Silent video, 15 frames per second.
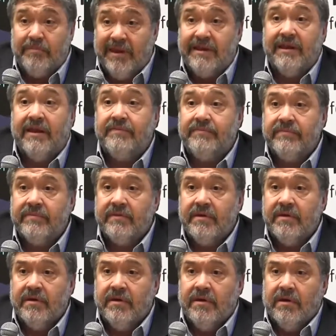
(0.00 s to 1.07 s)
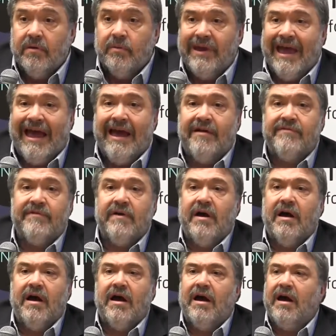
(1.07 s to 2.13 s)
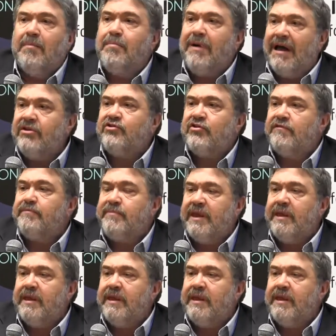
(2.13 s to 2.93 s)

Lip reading: minyan. We have a bunch of